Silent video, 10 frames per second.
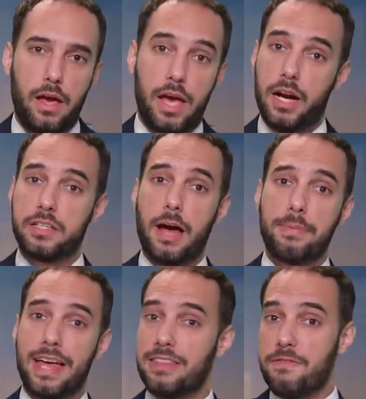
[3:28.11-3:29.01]
And on top of
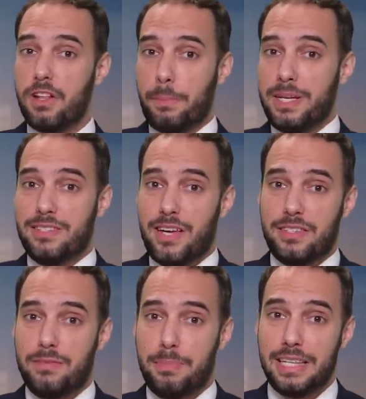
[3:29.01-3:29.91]
that, the Philippines
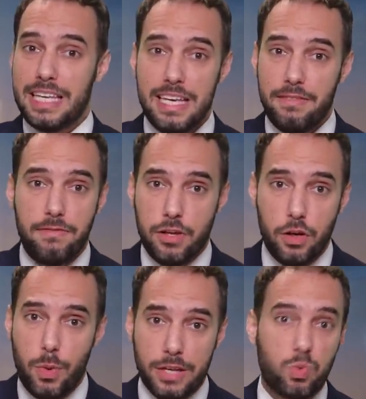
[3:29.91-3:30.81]
doesn't believe the
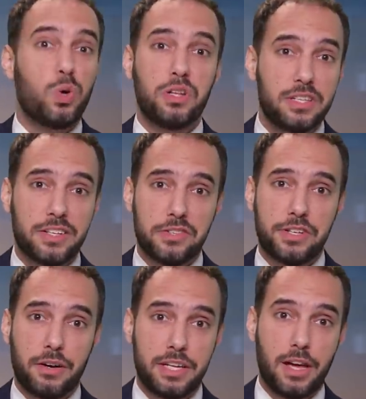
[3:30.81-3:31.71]
U.S. will
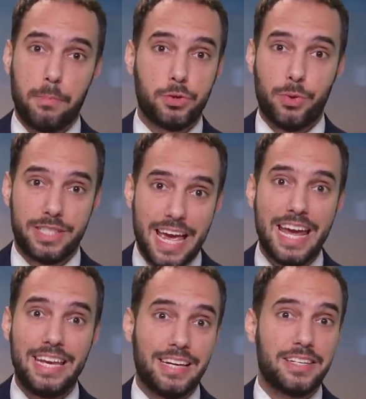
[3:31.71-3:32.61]
necessarily come to its
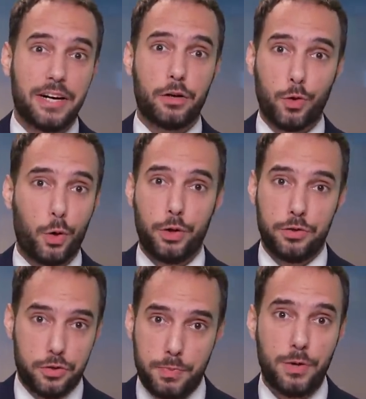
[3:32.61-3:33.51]
aid in a territorial
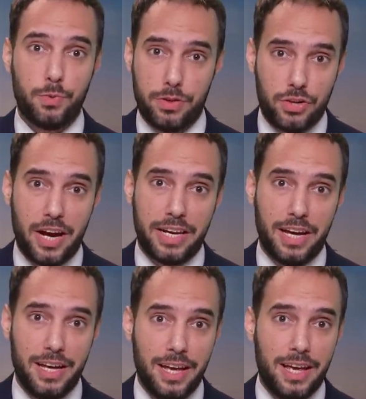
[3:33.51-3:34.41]
dispute with
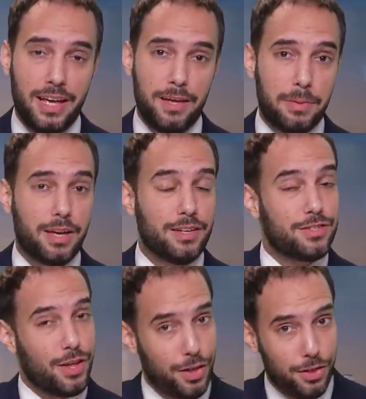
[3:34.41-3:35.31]
China,
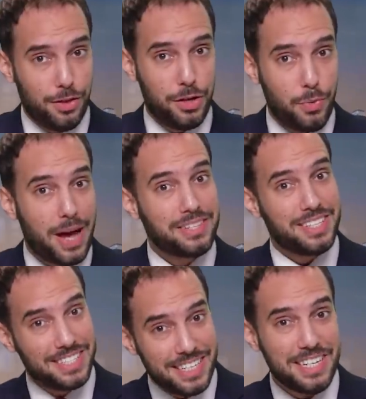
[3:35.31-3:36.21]
because the U.S.
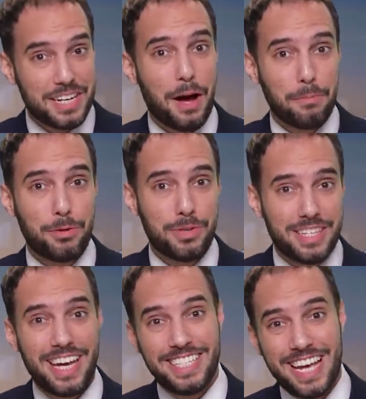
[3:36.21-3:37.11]
didn't come to its
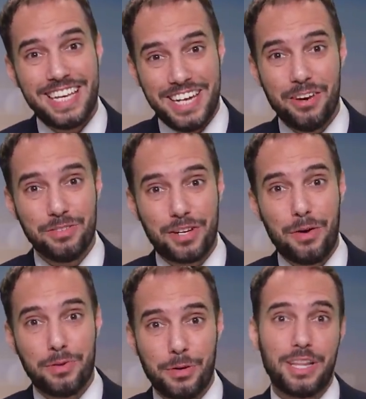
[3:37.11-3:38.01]
aid 10 years
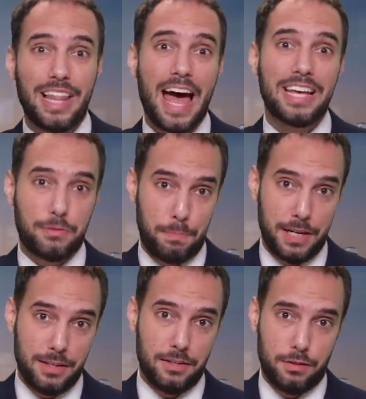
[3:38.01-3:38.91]
ago during the last
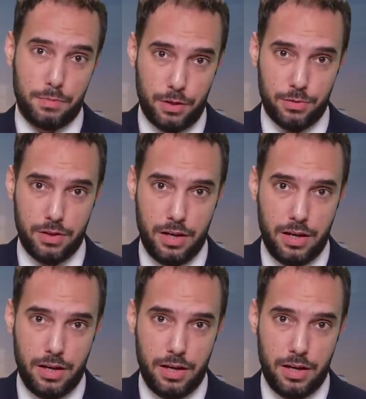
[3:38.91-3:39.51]
big dispute.